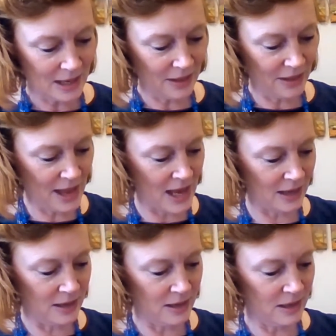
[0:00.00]
And
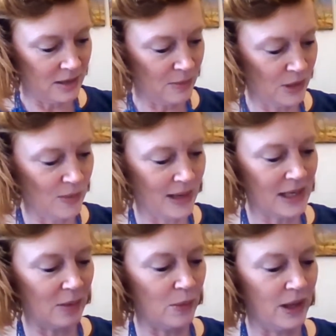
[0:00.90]
then what you end
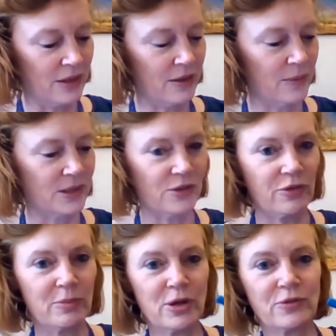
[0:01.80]
up with, once you've
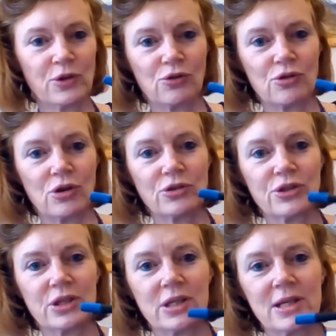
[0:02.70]
removed your
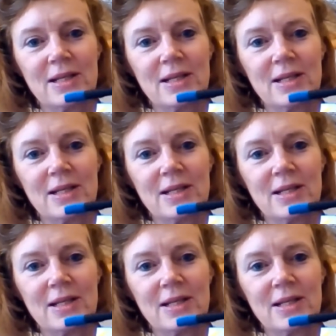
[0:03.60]
cross,